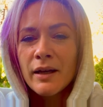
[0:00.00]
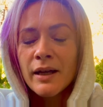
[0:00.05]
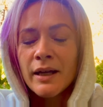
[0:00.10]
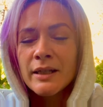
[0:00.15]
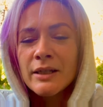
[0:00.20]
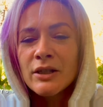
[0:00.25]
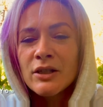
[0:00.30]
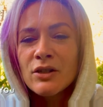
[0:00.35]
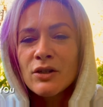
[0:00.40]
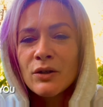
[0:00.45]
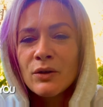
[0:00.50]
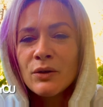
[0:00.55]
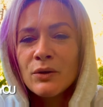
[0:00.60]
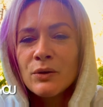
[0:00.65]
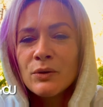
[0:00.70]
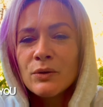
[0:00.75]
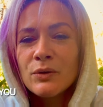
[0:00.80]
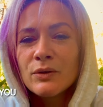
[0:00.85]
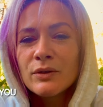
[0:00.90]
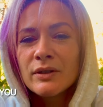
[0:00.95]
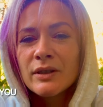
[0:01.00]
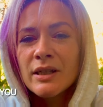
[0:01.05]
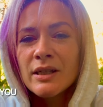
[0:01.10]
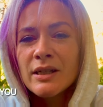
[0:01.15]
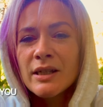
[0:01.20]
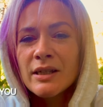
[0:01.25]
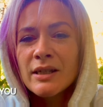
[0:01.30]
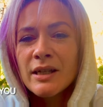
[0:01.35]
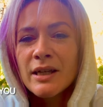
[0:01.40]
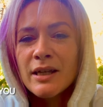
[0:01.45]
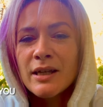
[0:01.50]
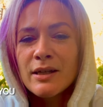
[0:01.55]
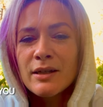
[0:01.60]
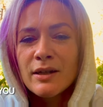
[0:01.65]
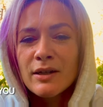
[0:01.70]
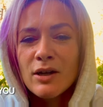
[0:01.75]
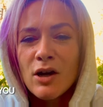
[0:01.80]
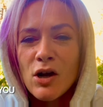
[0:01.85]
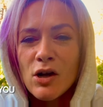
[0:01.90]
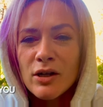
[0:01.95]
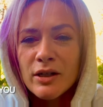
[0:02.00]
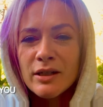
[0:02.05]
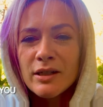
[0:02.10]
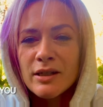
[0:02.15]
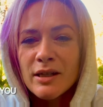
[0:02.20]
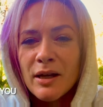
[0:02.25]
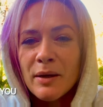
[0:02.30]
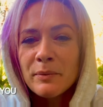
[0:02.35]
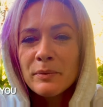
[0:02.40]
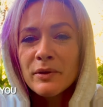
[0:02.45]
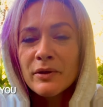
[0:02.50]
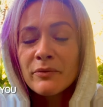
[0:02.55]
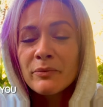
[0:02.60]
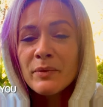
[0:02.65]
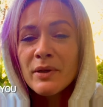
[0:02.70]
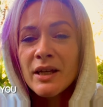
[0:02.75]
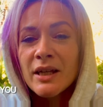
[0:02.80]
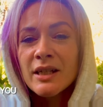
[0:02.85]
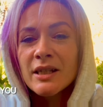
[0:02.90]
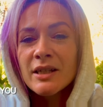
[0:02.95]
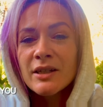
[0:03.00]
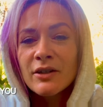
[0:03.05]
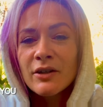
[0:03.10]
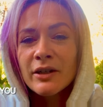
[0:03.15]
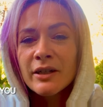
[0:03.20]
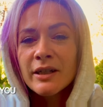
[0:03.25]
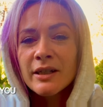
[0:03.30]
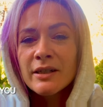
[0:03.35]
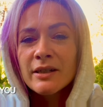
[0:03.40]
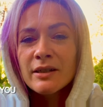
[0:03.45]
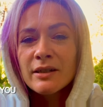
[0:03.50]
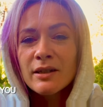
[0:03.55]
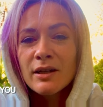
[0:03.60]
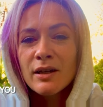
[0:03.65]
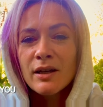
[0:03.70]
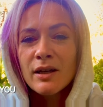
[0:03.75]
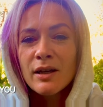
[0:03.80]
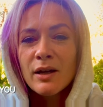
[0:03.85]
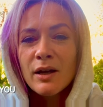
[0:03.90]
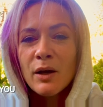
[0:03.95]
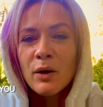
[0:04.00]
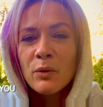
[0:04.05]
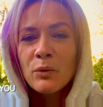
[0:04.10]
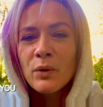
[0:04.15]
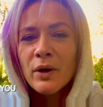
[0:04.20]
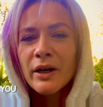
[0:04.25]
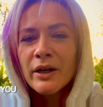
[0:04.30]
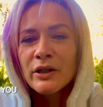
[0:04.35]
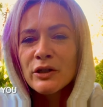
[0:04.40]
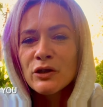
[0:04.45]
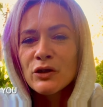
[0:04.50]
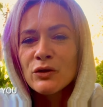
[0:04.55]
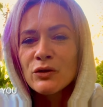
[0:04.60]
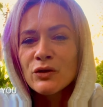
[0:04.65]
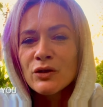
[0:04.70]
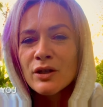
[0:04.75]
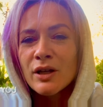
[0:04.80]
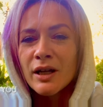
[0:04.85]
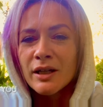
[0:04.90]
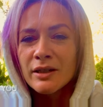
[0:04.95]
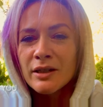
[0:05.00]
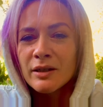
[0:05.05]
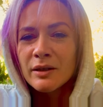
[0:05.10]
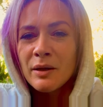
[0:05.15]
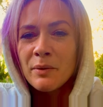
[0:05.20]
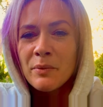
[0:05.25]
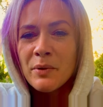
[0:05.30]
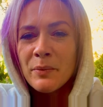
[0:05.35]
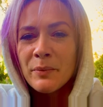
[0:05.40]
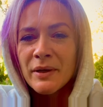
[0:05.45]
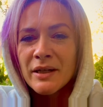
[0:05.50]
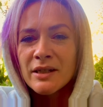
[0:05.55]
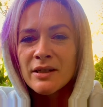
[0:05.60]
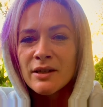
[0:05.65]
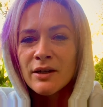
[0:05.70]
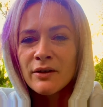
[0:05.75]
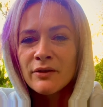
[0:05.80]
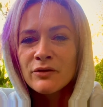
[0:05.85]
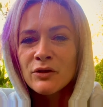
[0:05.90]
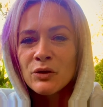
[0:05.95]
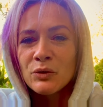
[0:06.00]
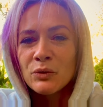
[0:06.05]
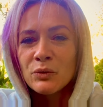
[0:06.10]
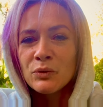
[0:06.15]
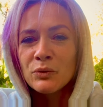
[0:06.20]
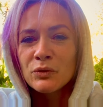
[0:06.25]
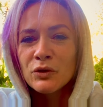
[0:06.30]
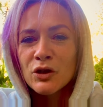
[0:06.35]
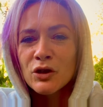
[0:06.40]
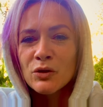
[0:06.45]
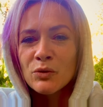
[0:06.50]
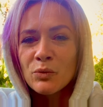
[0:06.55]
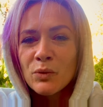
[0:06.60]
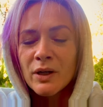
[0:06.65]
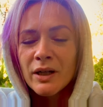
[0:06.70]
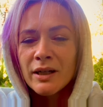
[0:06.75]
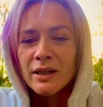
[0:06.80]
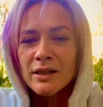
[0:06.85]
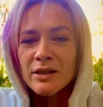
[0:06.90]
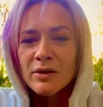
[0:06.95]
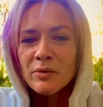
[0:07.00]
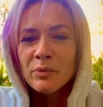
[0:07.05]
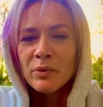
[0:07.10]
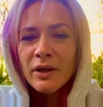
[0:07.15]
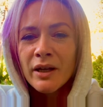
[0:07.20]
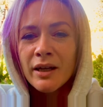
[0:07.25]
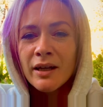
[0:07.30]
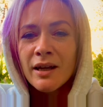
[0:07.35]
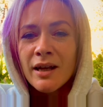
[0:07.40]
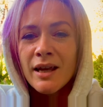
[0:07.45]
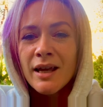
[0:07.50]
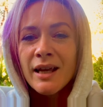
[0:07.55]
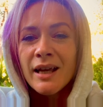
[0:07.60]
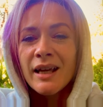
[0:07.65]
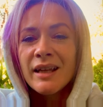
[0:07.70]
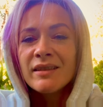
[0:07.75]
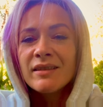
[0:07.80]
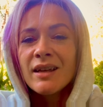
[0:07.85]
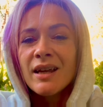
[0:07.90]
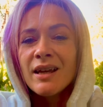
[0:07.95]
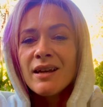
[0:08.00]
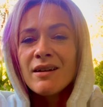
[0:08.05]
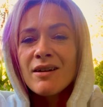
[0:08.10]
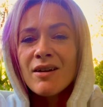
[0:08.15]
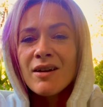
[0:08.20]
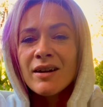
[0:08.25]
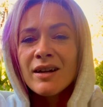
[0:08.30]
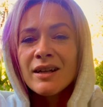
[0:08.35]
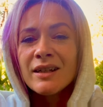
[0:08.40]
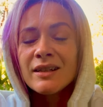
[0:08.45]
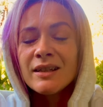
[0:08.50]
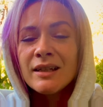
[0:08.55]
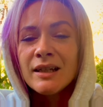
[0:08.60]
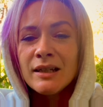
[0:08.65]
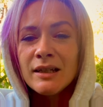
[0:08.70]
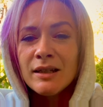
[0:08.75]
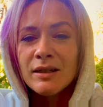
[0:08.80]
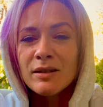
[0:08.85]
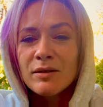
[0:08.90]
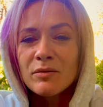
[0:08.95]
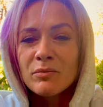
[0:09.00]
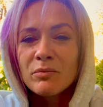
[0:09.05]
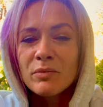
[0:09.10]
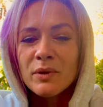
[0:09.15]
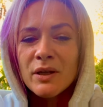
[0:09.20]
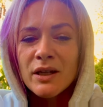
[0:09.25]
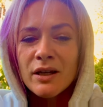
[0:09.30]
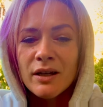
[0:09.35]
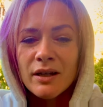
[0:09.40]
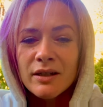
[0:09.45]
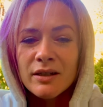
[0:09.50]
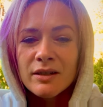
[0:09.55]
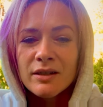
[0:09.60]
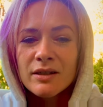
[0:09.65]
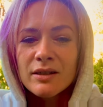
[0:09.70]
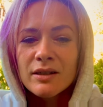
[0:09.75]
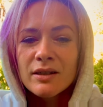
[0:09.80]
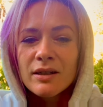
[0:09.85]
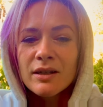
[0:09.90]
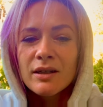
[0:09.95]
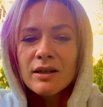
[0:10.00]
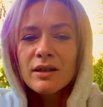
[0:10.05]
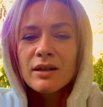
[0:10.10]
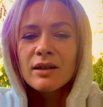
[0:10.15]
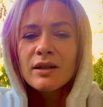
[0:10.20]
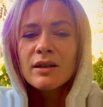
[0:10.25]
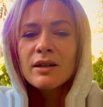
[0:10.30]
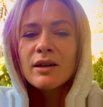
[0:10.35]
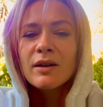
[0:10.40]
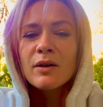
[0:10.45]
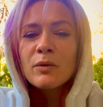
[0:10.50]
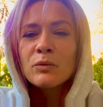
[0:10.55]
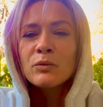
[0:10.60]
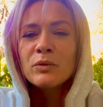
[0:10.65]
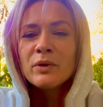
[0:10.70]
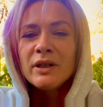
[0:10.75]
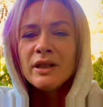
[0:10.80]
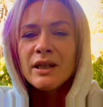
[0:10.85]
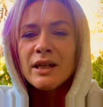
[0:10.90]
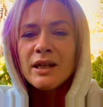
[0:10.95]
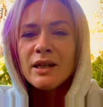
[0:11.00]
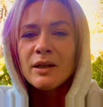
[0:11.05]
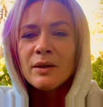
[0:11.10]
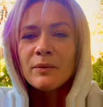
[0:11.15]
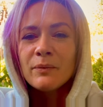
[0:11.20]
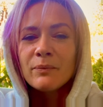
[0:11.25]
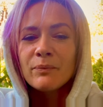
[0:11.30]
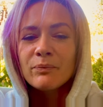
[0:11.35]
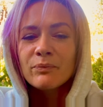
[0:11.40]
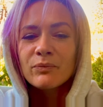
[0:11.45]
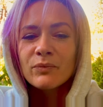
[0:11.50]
And so this is a concept of me as an artist, and why I choose not to limit myself to just one discipline. And thank God I didn't, because really